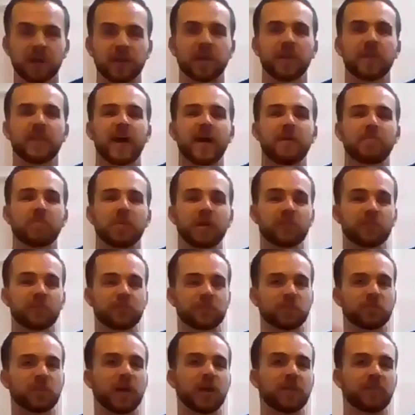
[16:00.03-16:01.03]
And that makes
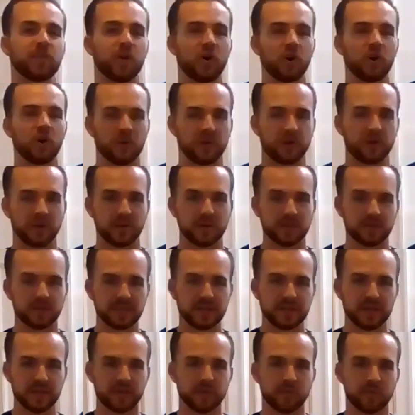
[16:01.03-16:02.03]
your life harder
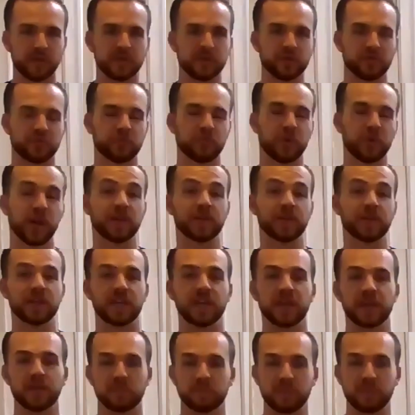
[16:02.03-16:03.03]
when you're trying to
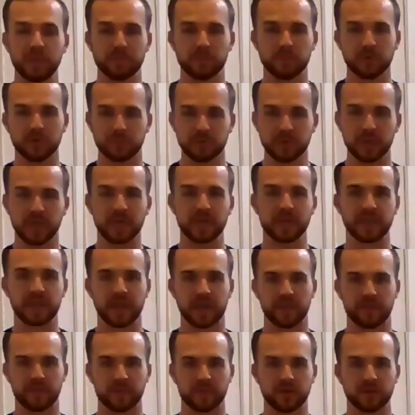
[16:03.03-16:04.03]
get people to play
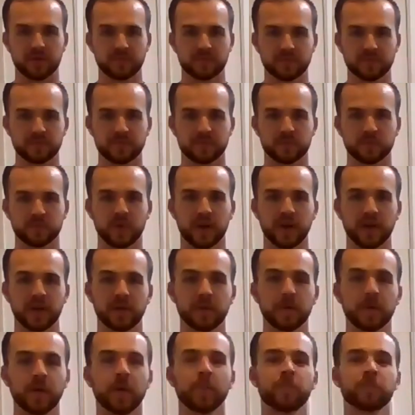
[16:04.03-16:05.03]
together,
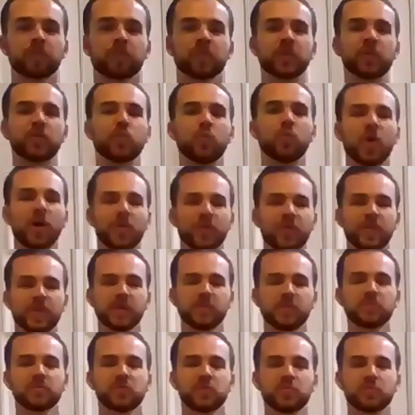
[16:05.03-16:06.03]
right? You want
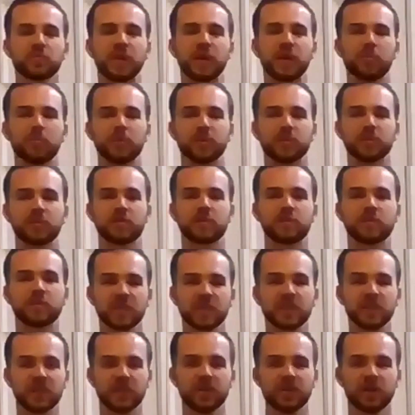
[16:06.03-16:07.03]
them to be able to
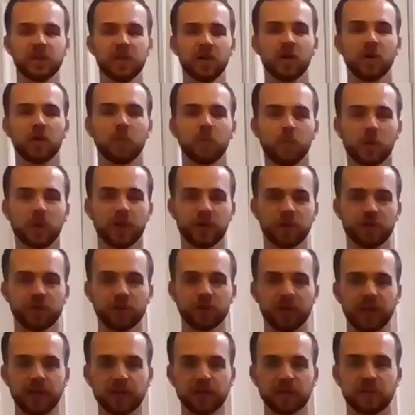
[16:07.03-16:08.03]
see where
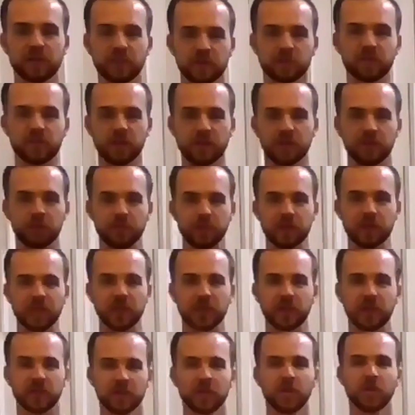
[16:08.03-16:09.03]
your ictus is going to
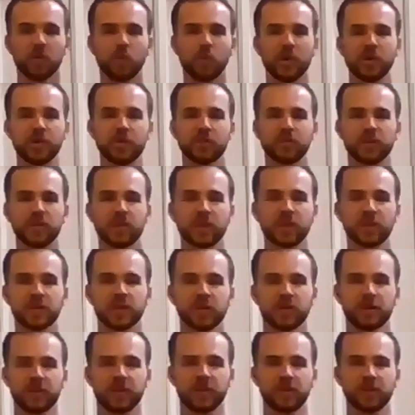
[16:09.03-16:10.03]
be when you're
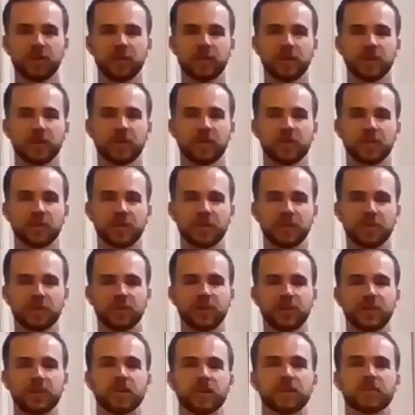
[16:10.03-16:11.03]
here, here, here, here,
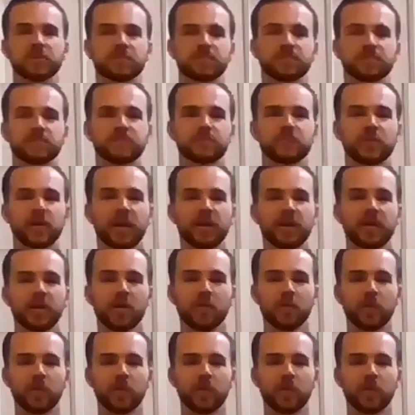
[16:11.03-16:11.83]
here, right?